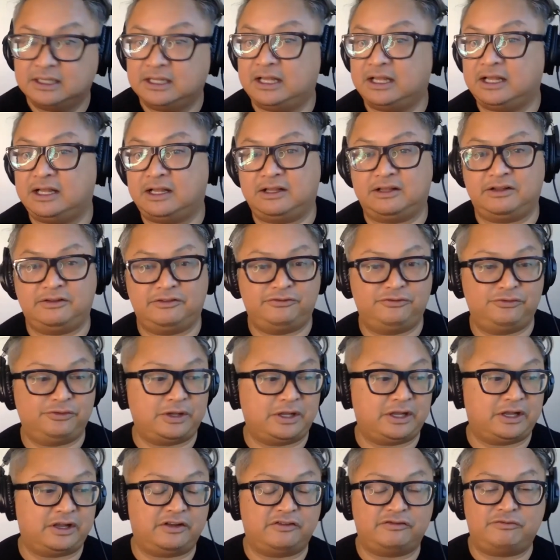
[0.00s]
of
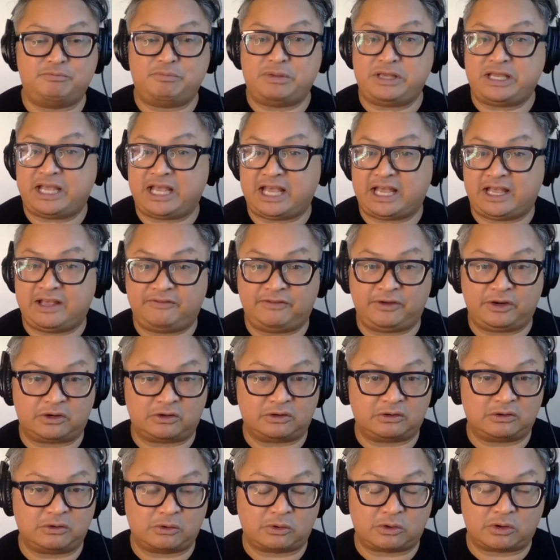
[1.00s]
of
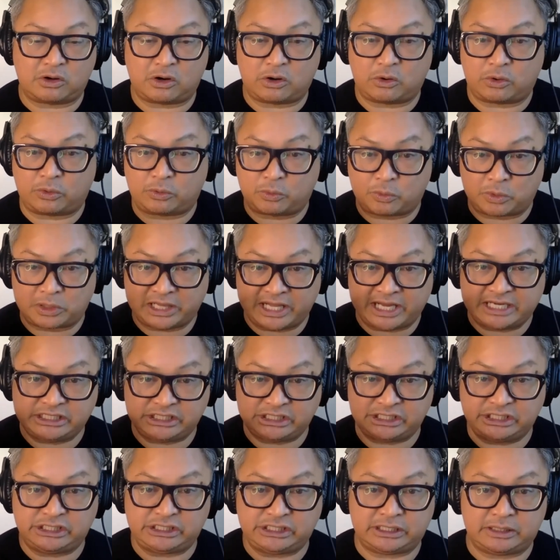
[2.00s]
behavior or or
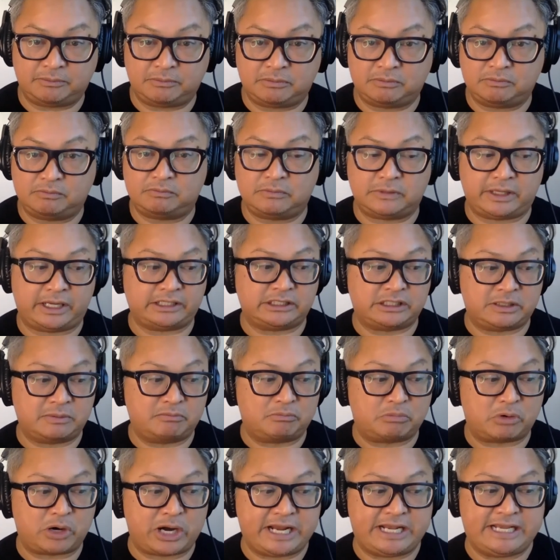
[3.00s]
relationship, like to
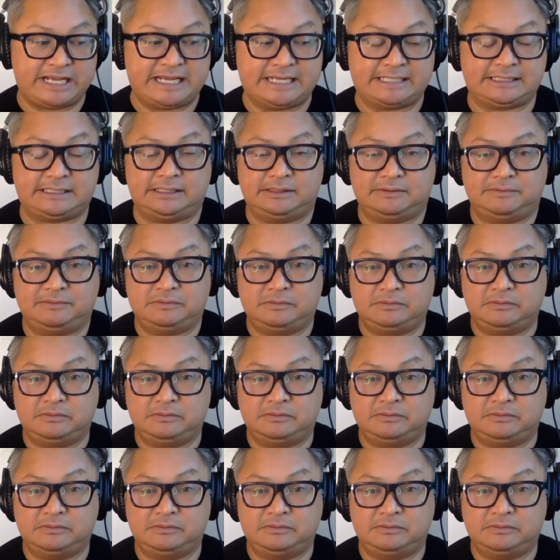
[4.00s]
break it,